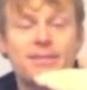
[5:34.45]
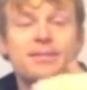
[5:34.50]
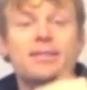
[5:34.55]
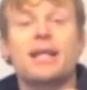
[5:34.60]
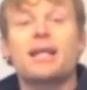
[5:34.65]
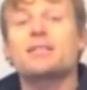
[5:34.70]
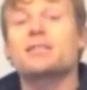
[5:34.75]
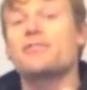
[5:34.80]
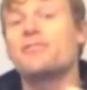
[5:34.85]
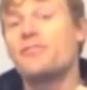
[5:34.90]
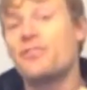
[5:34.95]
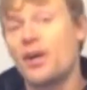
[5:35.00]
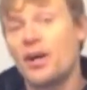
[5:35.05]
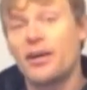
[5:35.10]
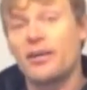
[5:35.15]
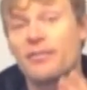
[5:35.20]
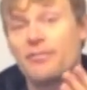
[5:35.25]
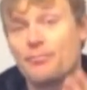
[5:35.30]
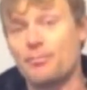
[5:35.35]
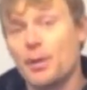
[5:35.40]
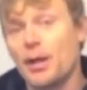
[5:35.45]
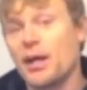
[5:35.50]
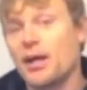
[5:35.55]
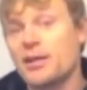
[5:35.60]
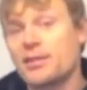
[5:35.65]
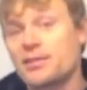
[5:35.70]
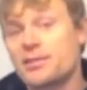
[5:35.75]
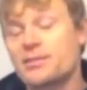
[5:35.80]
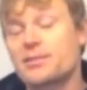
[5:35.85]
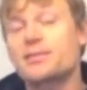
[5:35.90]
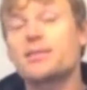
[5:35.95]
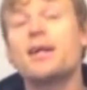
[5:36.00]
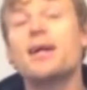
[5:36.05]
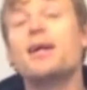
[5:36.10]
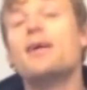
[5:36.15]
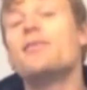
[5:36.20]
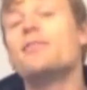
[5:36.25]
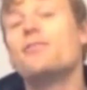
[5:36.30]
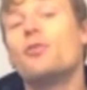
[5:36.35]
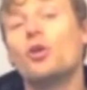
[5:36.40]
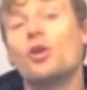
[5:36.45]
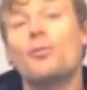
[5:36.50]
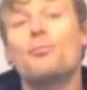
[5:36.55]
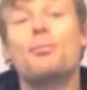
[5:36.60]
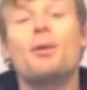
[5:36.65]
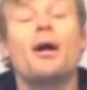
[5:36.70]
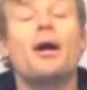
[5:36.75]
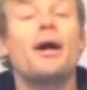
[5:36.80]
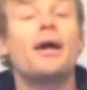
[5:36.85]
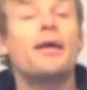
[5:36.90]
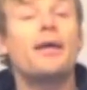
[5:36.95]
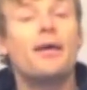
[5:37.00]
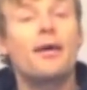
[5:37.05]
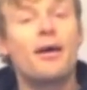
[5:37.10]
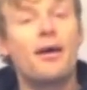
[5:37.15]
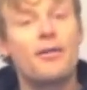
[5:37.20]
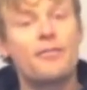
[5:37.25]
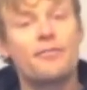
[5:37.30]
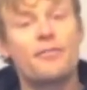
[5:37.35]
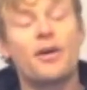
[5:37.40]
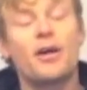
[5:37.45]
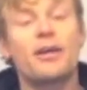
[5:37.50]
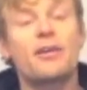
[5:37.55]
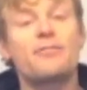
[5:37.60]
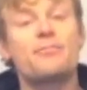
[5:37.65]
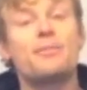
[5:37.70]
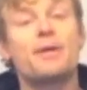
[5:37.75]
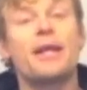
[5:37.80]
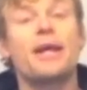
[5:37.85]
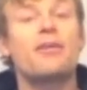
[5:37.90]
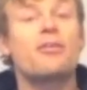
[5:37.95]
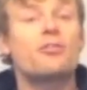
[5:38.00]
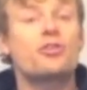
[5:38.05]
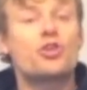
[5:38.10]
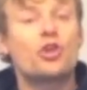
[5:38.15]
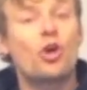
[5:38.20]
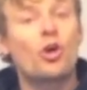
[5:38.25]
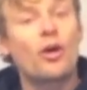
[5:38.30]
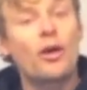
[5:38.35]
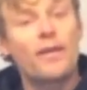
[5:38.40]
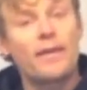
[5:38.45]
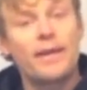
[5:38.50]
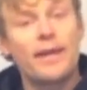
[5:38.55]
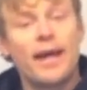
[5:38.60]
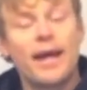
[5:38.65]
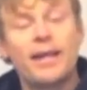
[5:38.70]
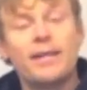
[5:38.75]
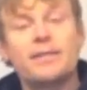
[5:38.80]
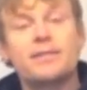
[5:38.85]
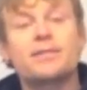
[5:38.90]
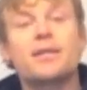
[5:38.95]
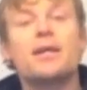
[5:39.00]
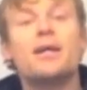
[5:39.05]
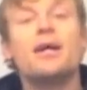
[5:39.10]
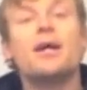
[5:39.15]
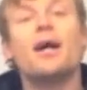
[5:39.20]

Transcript: So that's 5 bursts, followed by a 5 minute jog at the end.